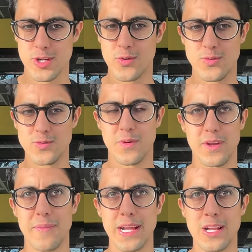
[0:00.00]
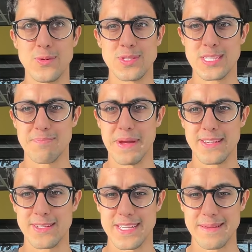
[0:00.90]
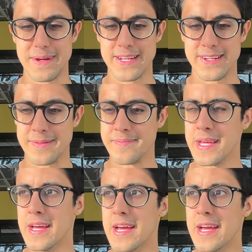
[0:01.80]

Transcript: who's one of my closest mentors, I admire him,